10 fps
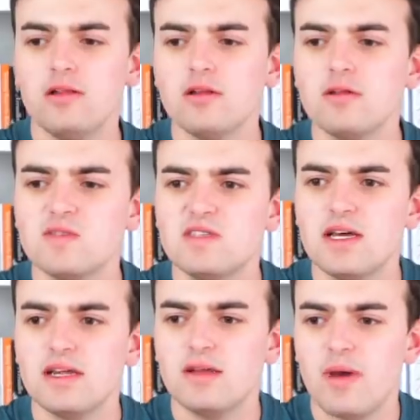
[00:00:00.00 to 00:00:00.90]
A little
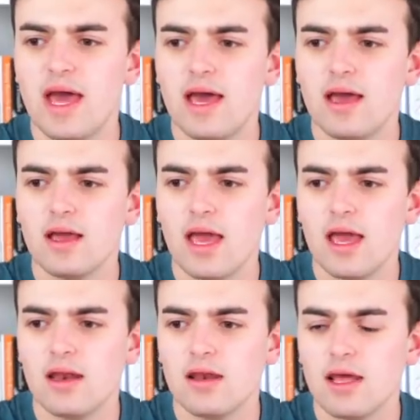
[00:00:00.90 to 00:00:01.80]
studded bag
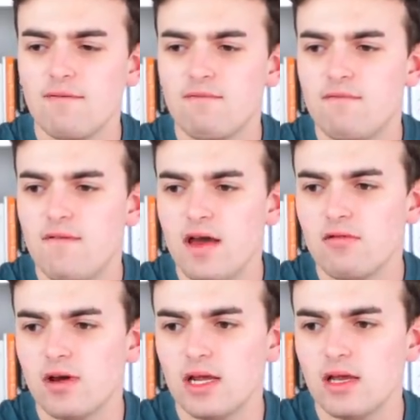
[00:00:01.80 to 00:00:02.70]
and a
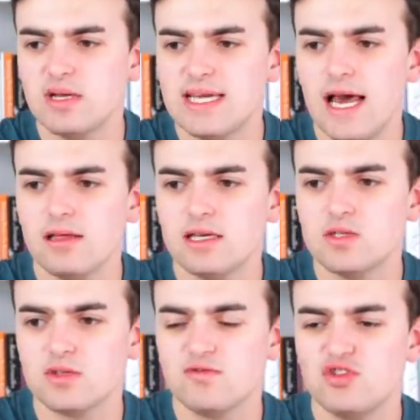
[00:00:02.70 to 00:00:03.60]
very metallic
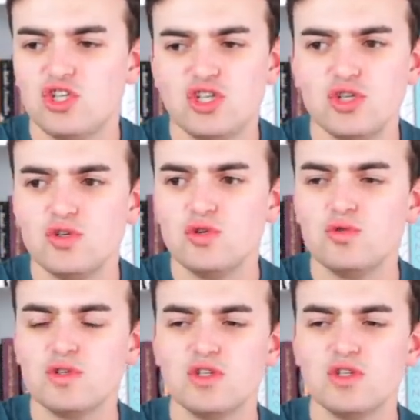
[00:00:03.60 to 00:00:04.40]
sort of shoe